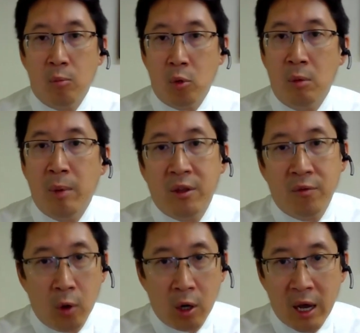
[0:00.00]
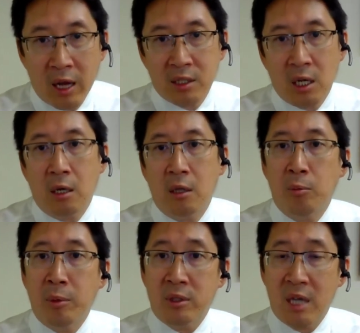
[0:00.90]
more about the voriconazole, the
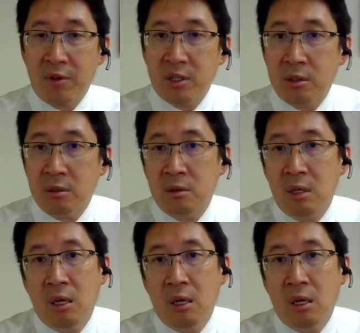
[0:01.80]
miltefosine.